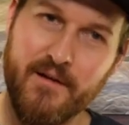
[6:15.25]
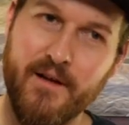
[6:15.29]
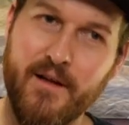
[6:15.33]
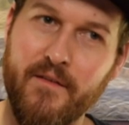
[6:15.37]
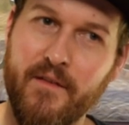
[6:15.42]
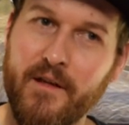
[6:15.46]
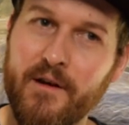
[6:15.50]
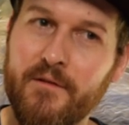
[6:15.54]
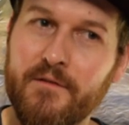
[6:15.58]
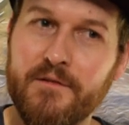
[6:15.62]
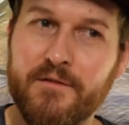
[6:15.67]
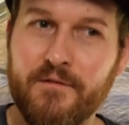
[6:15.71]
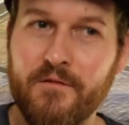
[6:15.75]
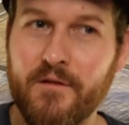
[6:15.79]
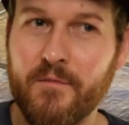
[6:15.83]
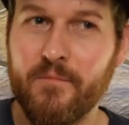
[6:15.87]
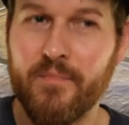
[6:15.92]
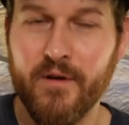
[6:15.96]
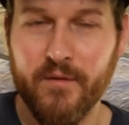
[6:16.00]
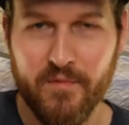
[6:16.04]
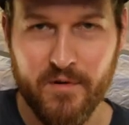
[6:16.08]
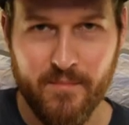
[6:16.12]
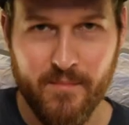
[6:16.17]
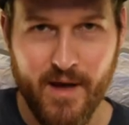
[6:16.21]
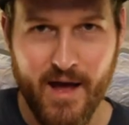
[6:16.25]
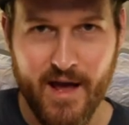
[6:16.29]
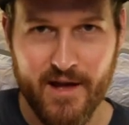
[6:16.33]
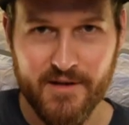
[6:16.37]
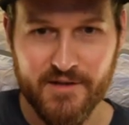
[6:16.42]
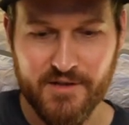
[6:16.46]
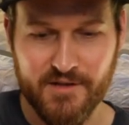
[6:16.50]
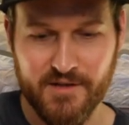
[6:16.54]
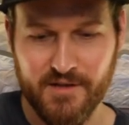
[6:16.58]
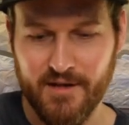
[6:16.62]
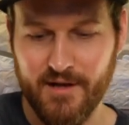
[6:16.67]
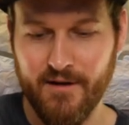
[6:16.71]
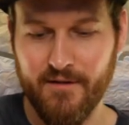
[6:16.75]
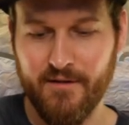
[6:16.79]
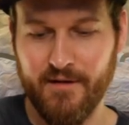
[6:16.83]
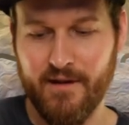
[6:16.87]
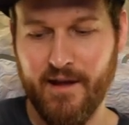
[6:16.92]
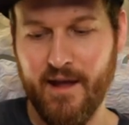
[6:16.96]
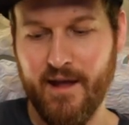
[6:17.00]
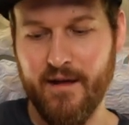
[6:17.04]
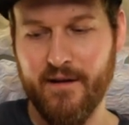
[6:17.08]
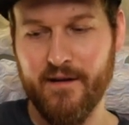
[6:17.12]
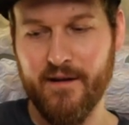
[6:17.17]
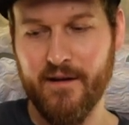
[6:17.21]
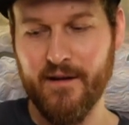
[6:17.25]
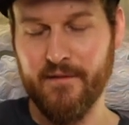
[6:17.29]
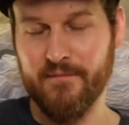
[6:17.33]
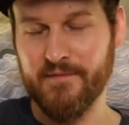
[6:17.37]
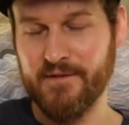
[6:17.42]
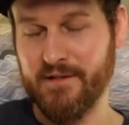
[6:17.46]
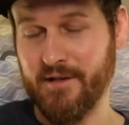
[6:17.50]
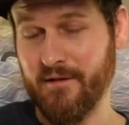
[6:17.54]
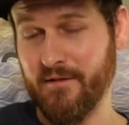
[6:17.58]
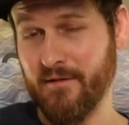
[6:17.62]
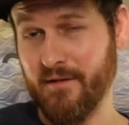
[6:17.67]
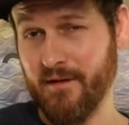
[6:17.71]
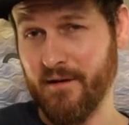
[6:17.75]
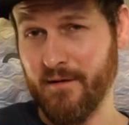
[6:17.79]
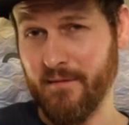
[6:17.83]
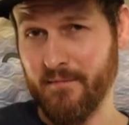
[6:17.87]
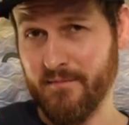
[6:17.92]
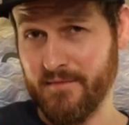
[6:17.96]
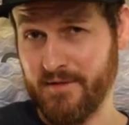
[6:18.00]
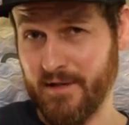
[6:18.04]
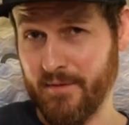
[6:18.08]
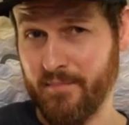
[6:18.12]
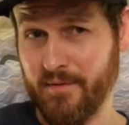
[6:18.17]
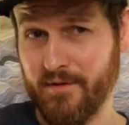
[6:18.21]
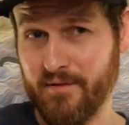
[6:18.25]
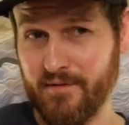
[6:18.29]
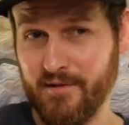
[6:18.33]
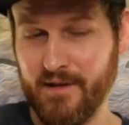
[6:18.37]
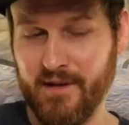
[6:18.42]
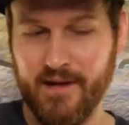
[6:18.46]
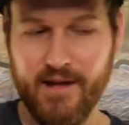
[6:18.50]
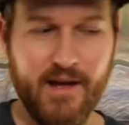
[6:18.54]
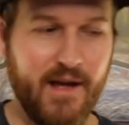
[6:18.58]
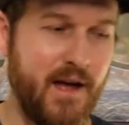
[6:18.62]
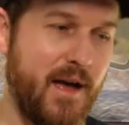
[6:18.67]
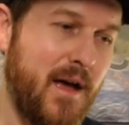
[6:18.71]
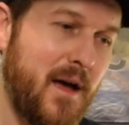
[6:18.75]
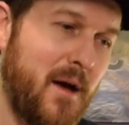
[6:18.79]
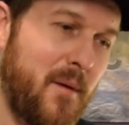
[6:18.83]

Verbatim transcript: Uh, they don't do the bourbon mash here in Canada um, typically.